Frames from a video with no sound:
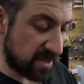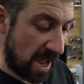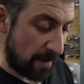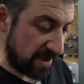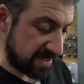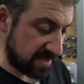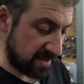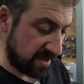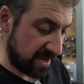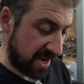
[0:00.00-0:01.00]
Happy
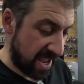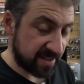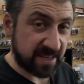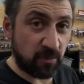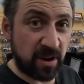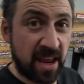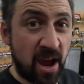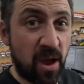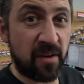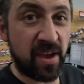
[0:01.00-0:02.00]
to announce that we
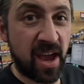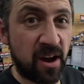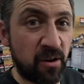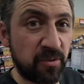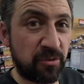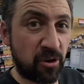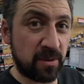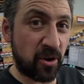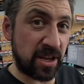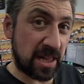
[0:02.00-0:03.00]
now have our
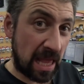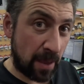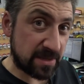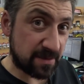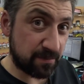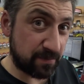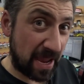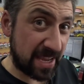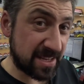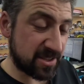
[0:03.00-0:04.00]
throttle body clamps
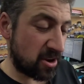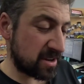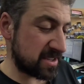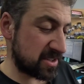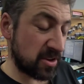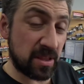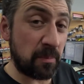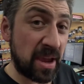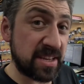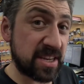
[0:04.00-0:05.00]
back in stock to suit the
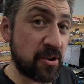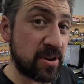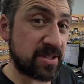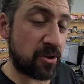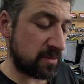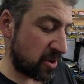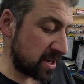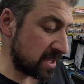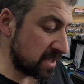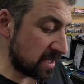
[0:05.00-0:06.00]
B Series throttle
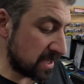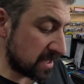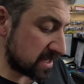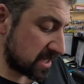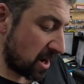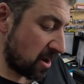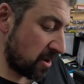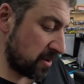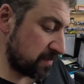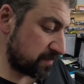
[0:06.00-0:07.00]
body.
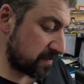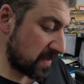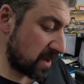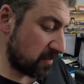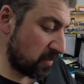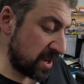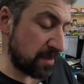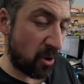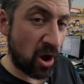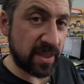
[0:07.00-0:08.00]
So when
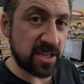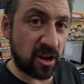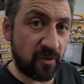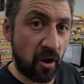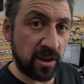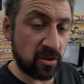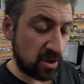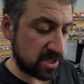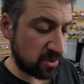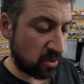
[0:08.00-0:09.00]
you buy these off our
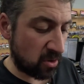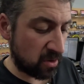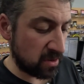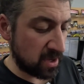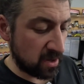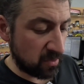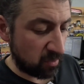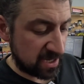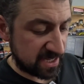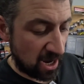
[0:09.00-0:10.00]
online store,
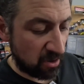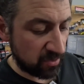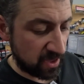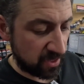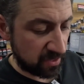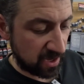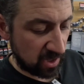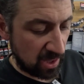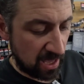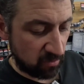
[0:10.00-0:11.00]
we sell the
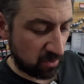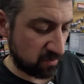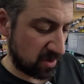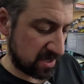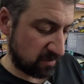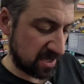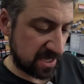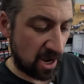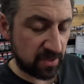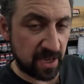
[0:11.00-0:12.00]
clamp, or we
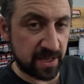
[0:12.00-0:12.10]
sell the